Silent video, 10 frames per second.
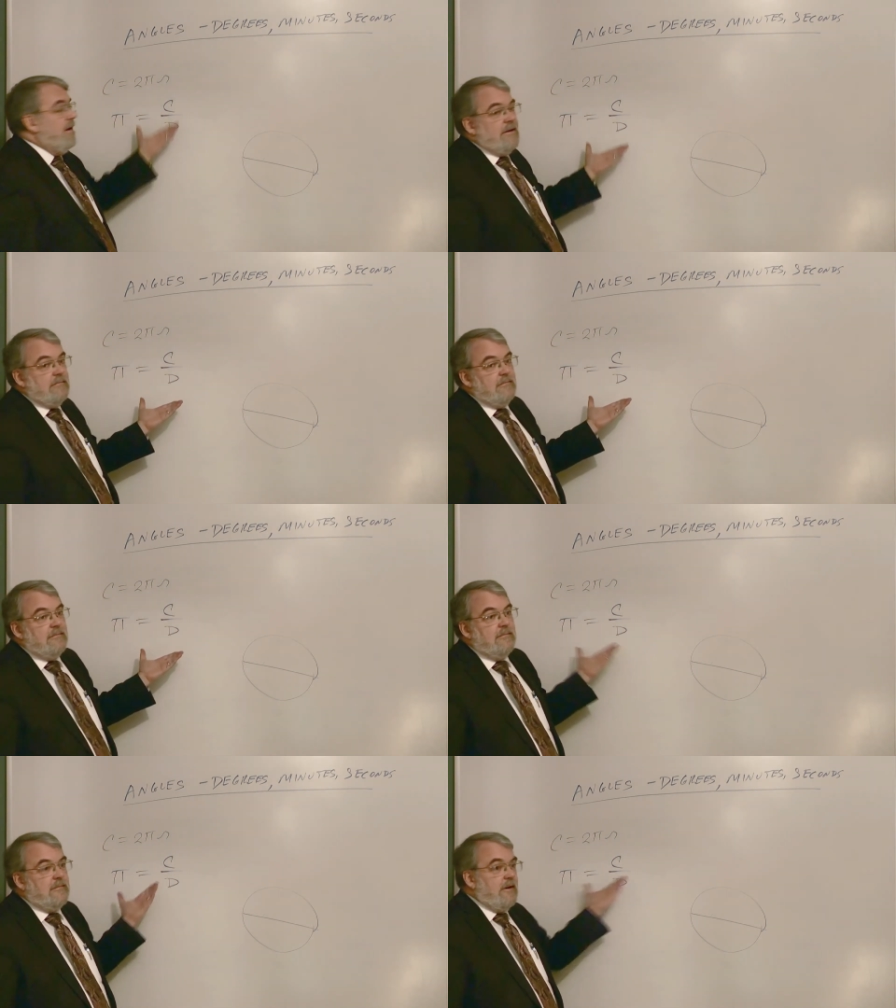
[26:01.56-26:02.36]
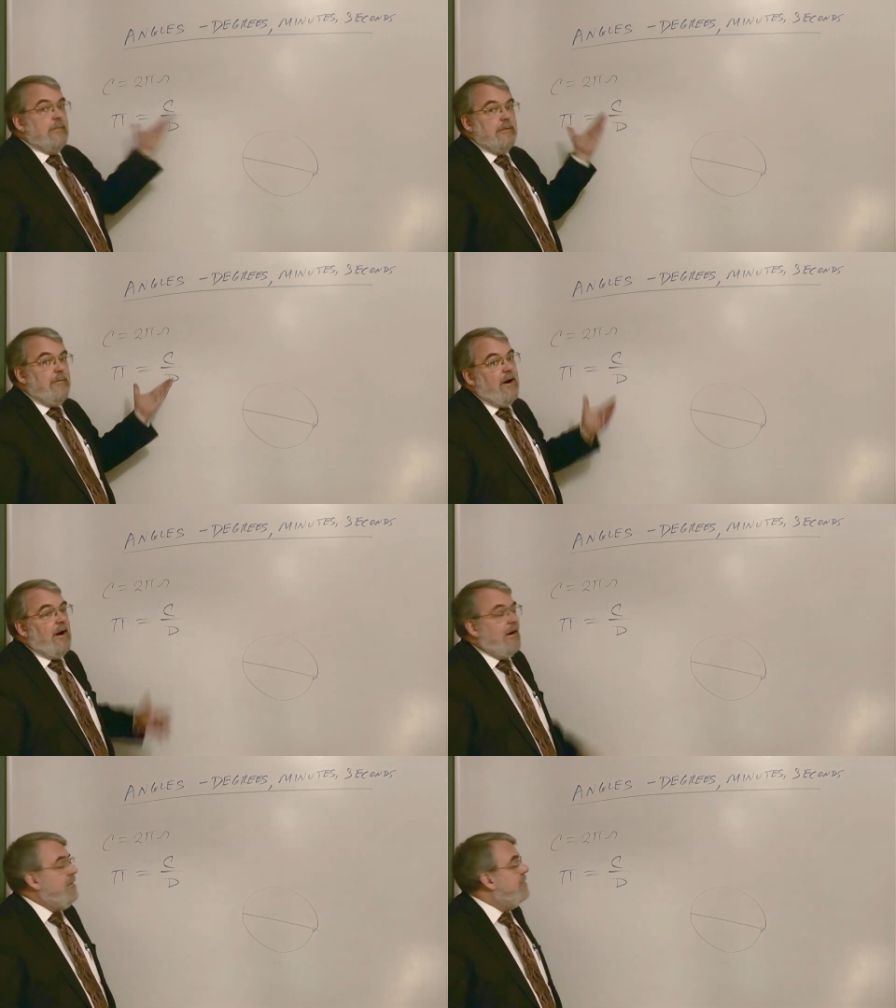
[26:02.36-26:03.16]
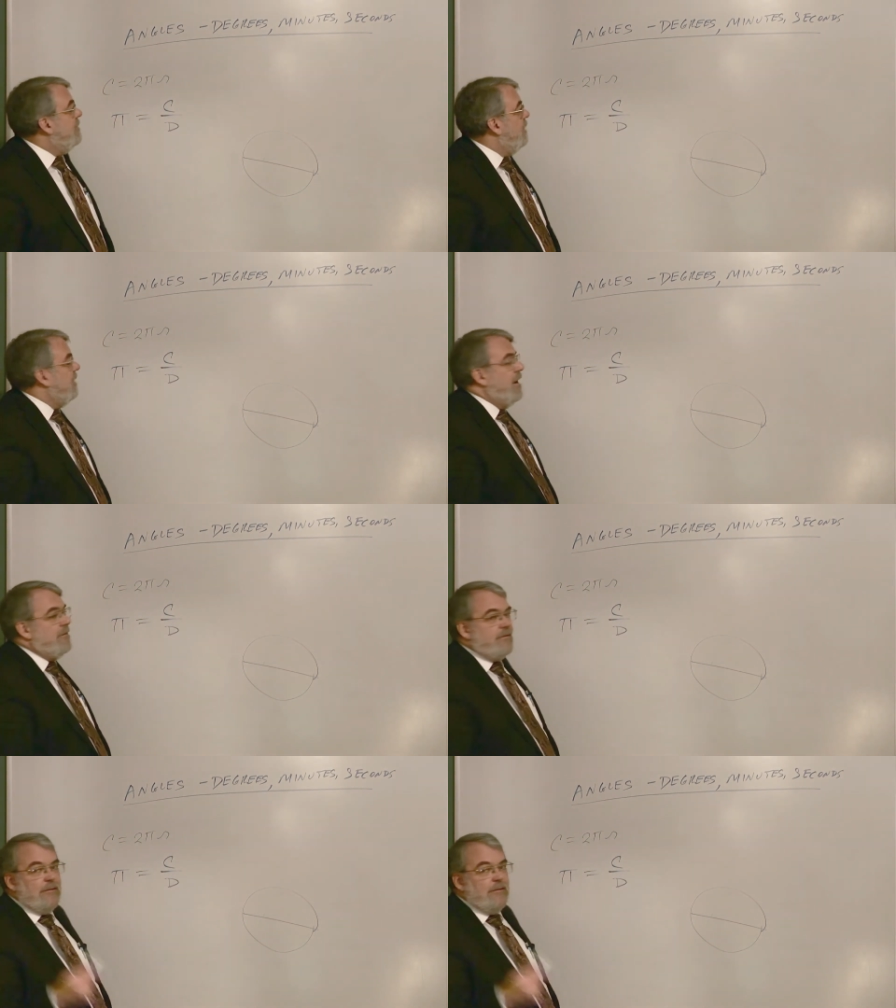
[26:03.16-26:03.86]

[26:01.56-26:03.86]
get the number pi, around